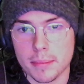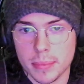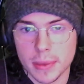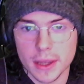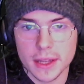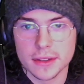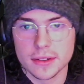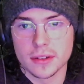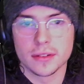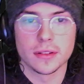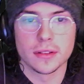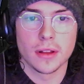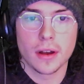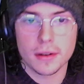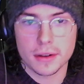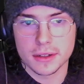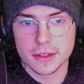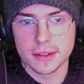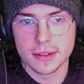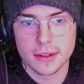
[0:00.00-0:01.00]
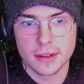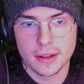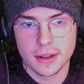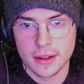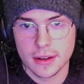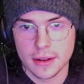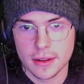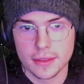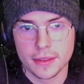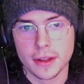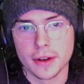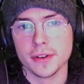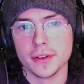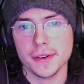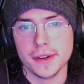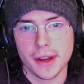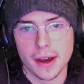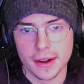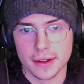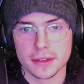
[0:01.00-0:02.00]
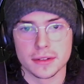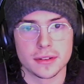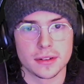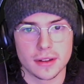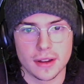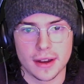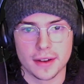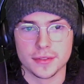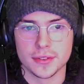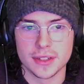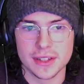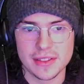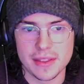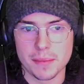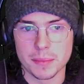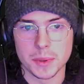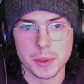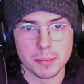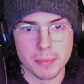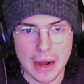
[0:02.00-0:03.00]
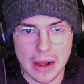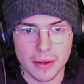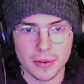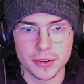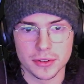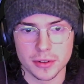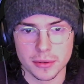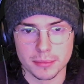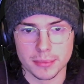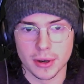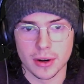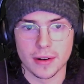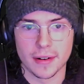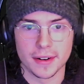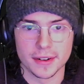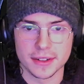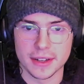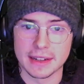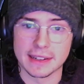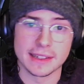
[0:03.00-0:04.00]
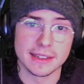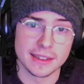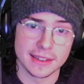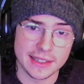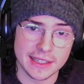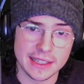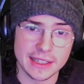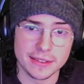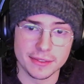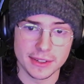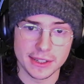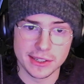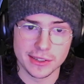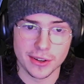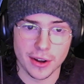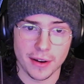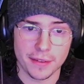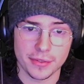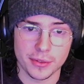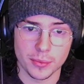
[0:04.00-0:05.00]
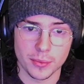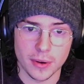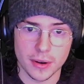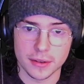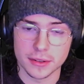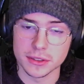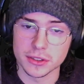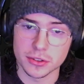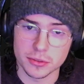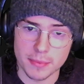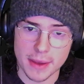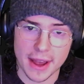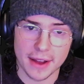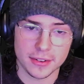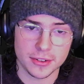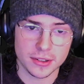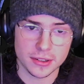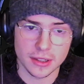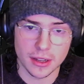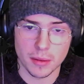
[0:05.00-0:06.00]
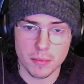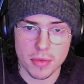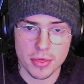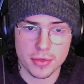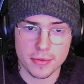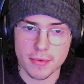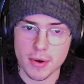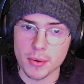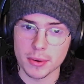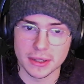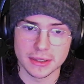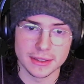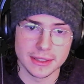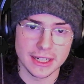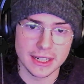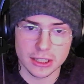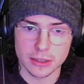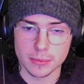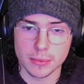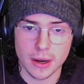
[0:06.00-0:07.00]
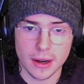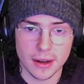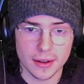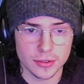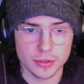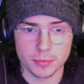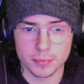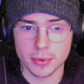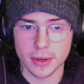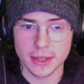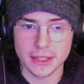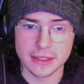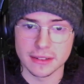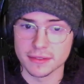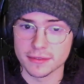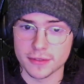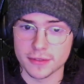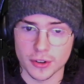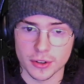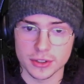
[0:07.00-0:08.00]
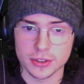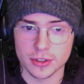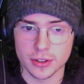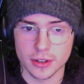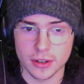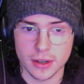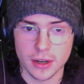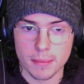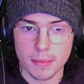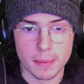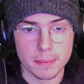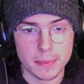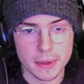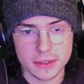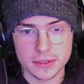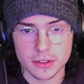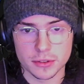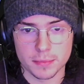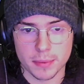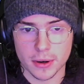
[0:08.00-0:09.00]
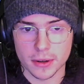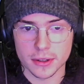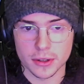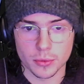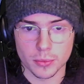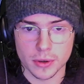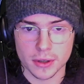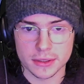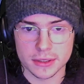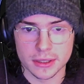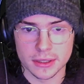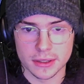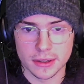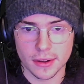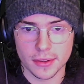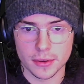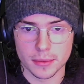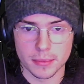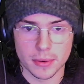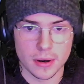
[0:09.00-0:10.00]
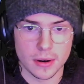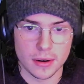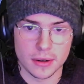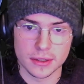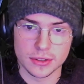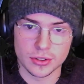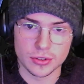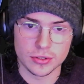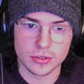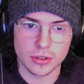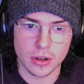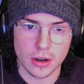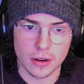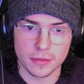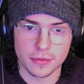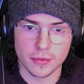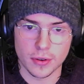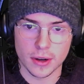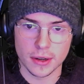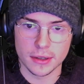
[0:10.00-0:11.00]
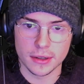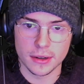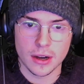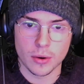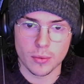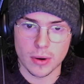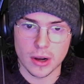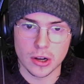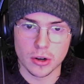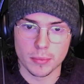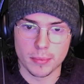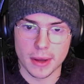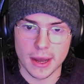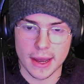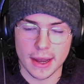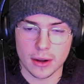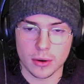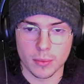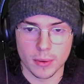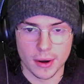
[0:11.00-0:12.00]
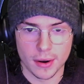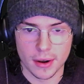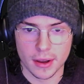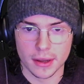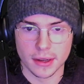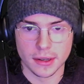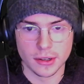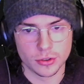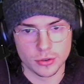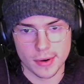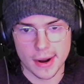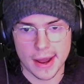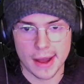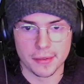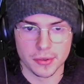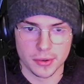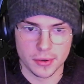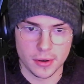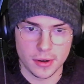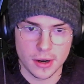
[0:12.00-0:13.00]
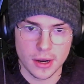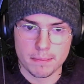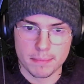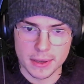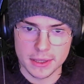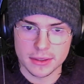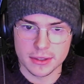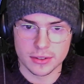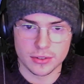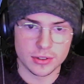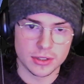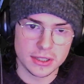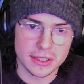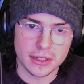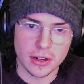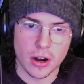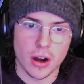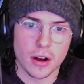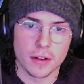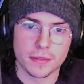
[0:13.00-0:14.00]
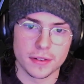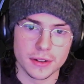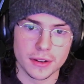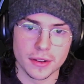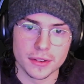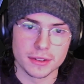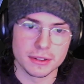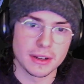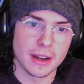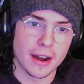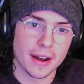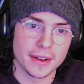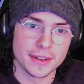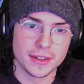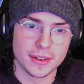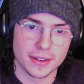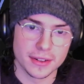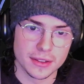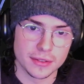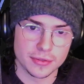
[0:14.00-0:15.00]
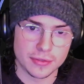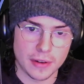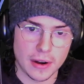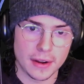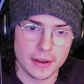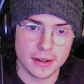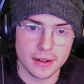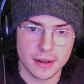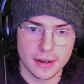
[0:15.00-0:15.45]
Biz is lucky. They're nuts. I've seen them demolish a bar, taking TVs off the wall and smashing them, throwing bottles, breaking furniture. My business partner worked at another bar and she saw a fight a while back where a traveler bit the cheek off another guy during the fight.